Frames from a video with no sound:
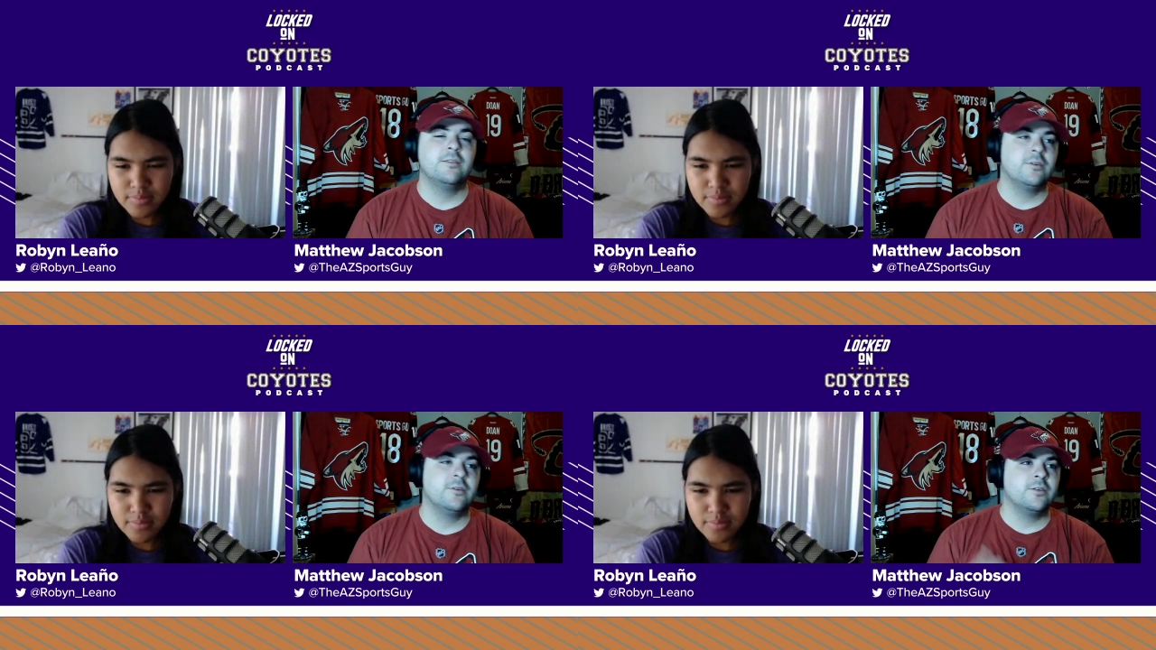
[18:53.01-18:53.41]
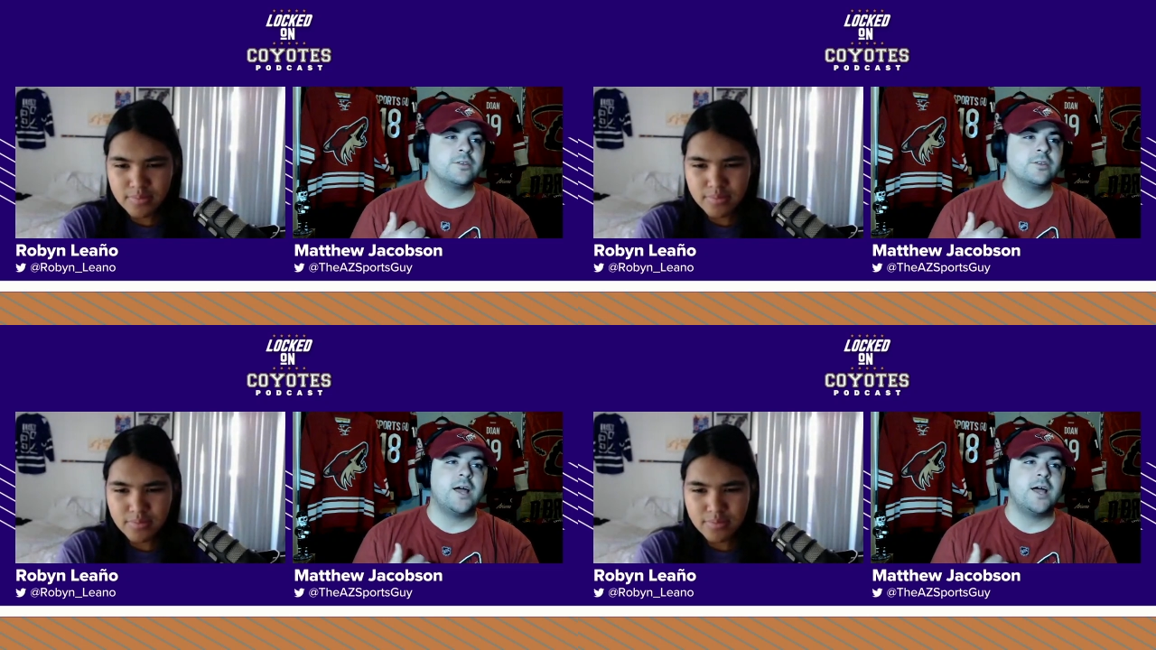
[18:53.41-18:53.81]

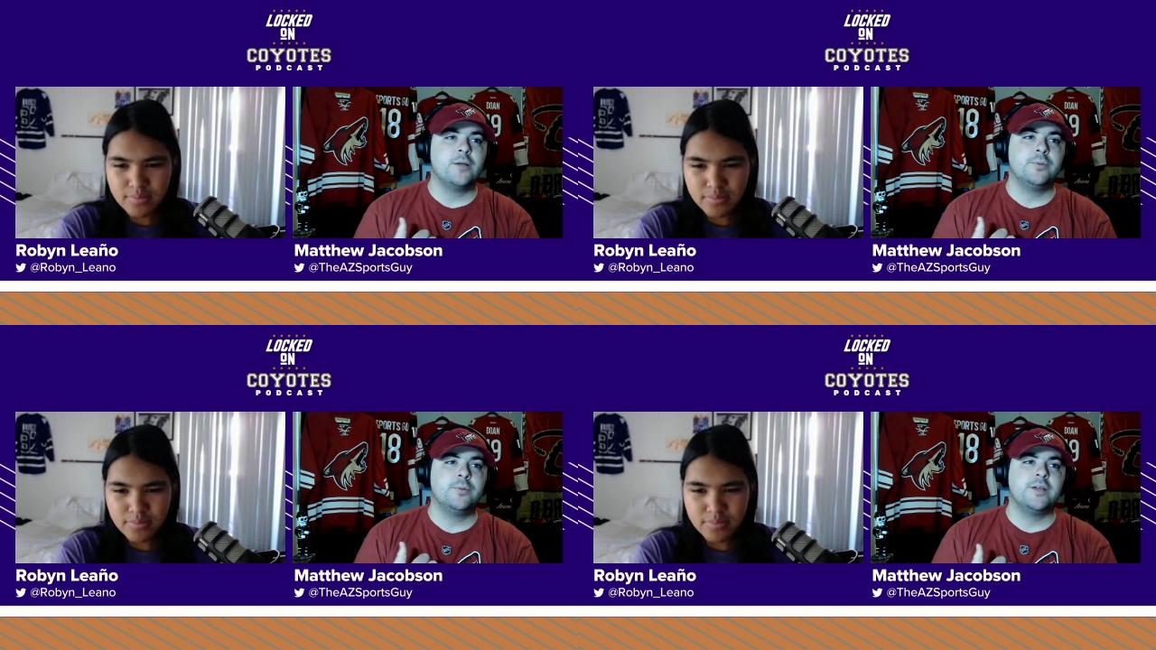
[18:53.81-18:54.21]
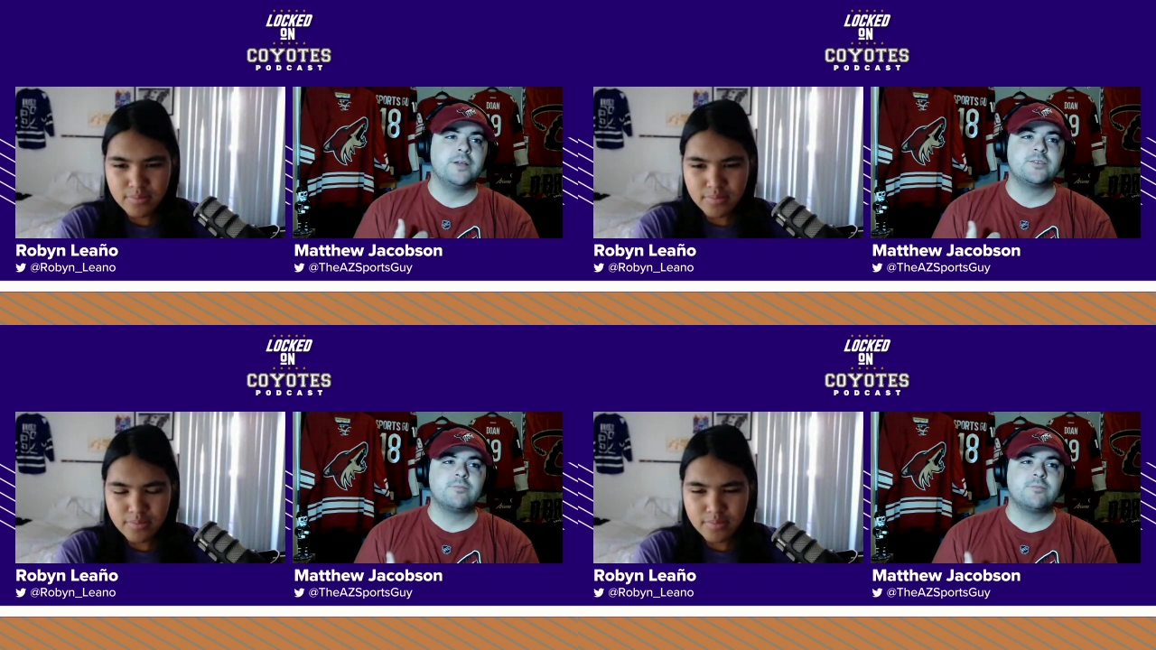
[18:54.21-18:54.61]
Speaker 1: There's a tire
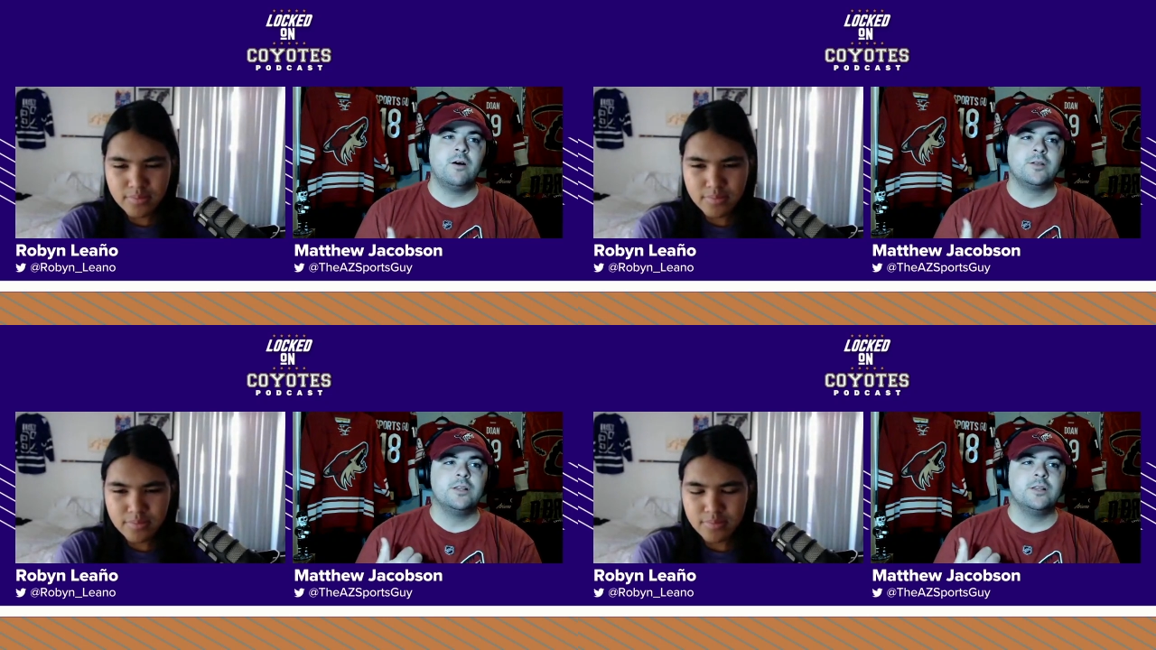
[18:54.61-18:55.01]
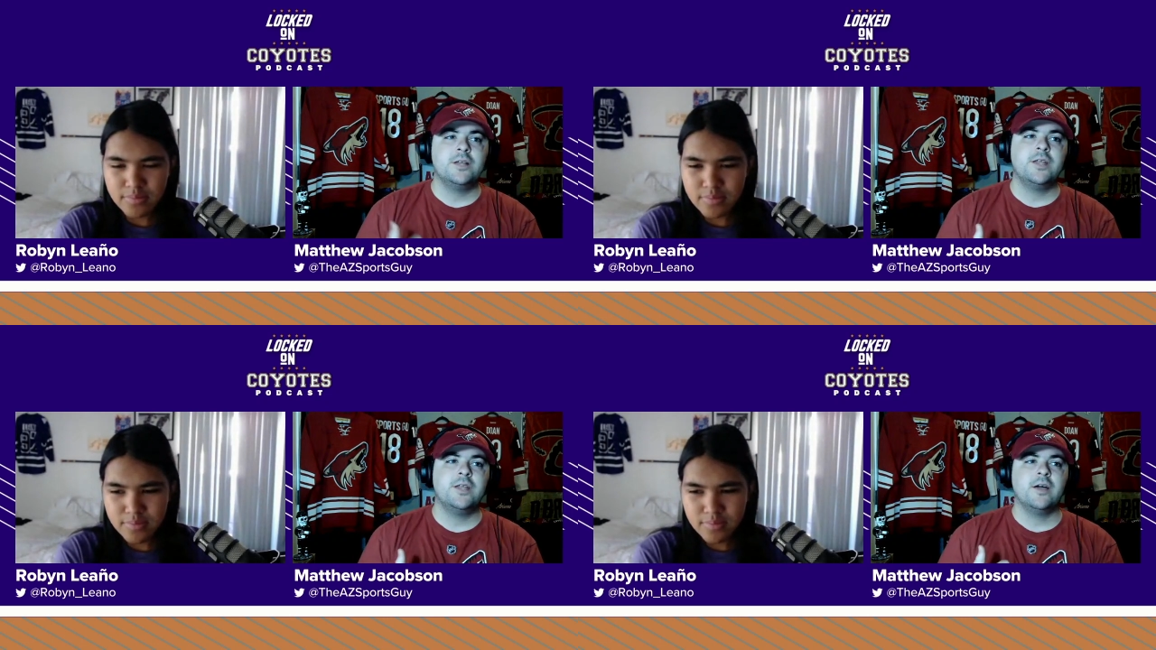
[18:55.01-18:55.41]
place on
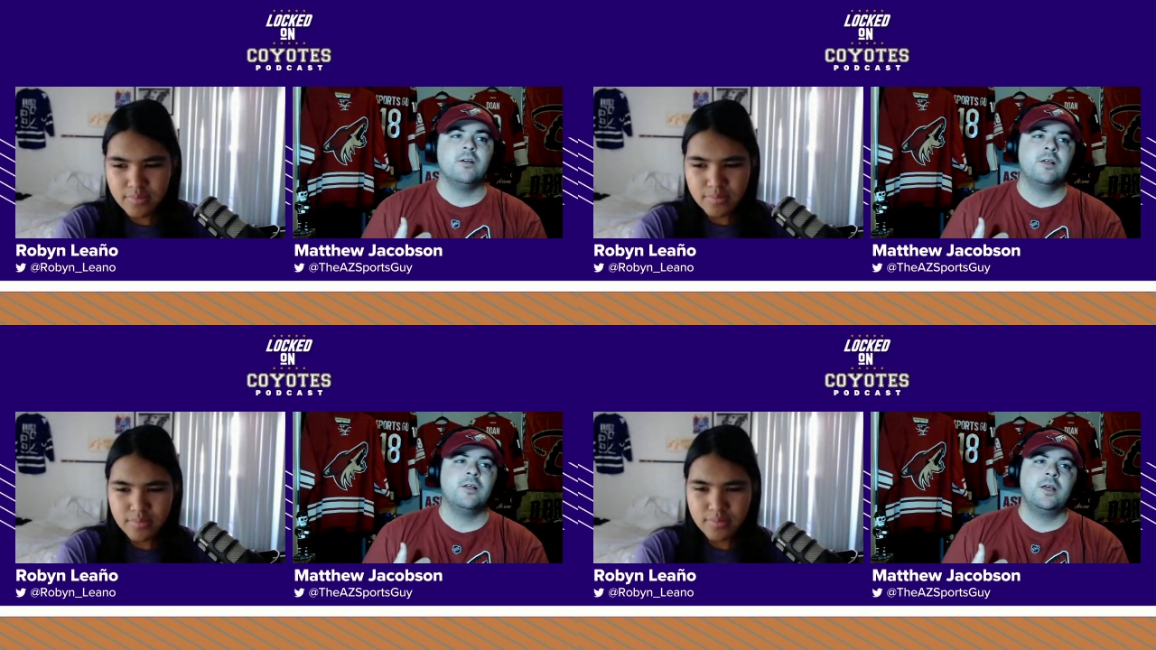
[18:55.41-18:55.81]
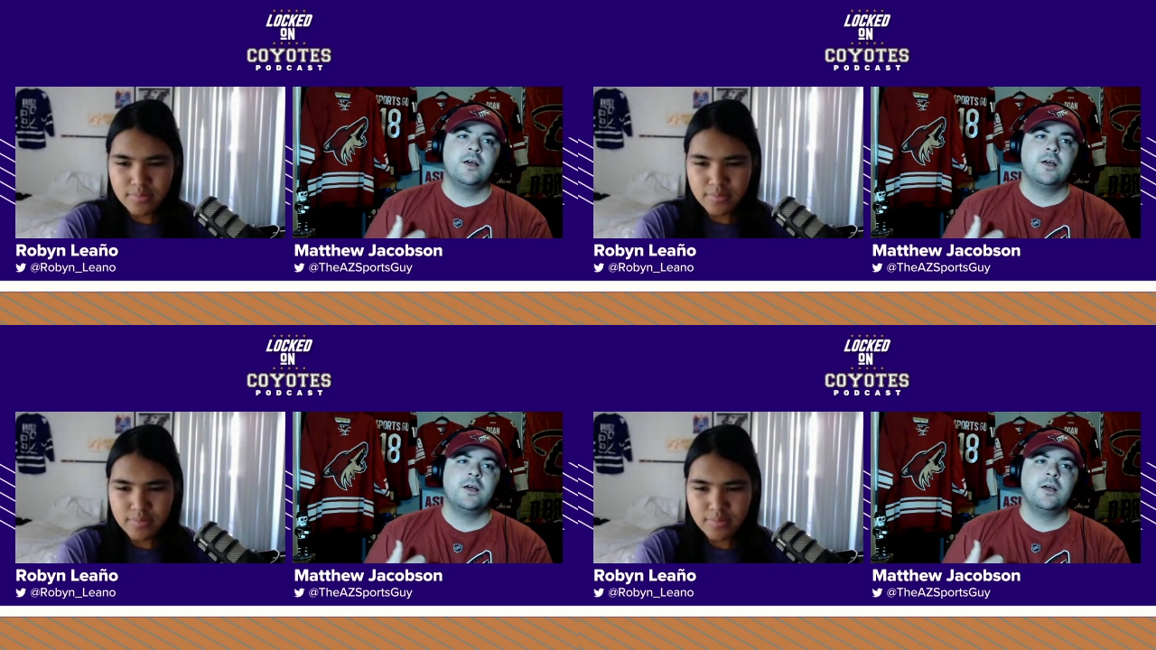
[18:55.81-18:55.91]
Glendale.